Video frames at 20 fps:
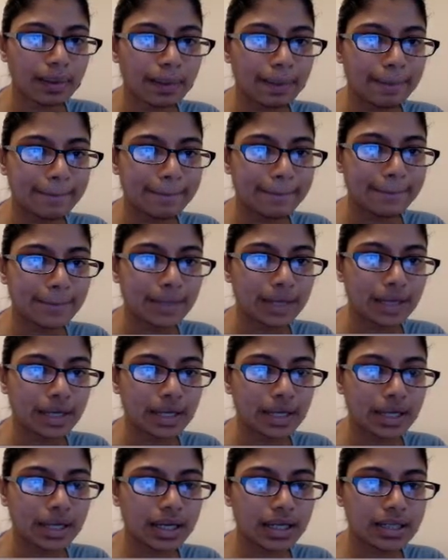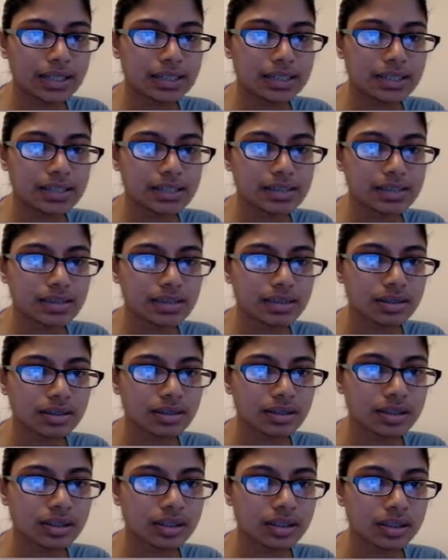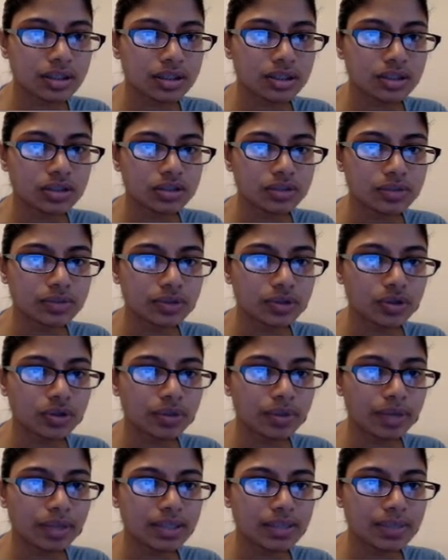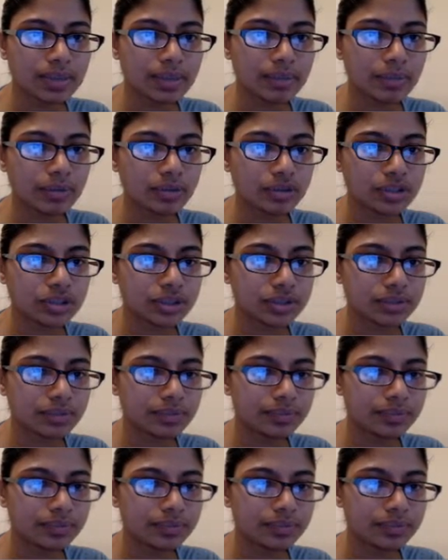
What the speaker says: my X. I'm going to go back to my motion